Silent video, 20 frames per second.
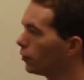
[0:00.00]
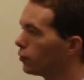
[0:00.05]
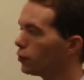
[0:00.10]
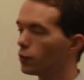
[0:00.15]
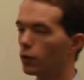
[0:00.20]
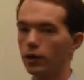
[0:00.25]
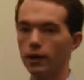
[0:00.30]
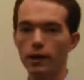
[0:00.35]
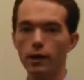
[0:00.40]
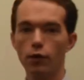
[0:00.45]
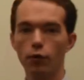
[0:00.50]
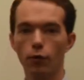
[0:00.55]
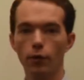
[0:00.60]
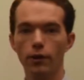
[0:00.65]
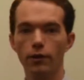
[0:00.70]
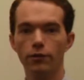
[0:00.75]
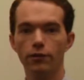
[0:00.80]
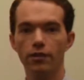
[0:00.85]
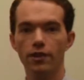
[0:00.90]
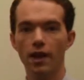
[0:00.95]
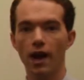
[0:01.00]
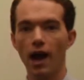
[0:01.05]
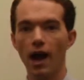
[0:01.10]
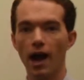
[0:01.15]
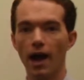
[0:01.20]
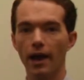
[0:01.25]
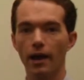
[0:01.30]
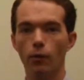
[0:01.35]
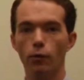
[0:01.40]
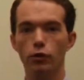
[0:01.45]
you can increase the
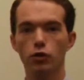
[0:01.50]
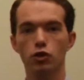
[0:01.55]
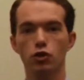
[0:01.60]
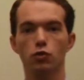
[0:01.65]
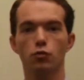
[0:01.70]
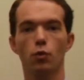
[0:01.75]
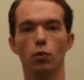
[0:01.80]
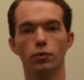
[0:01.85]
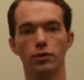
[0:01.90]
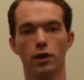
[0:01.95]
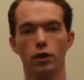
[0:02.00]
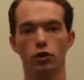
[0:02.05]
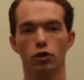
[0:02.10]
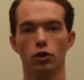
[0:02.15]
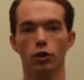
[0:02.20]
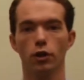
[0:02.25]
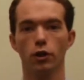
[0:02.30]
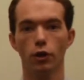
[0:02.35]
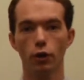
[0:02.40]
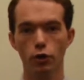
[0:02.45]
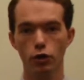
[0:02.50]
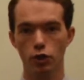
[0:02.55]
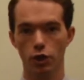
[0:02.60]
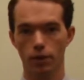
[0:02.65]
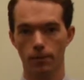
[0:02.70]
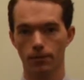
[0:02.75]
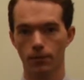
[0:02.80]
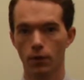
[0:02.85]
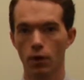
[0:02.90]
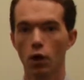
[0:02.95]
I, which is rotational
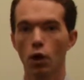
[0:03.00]
inertia,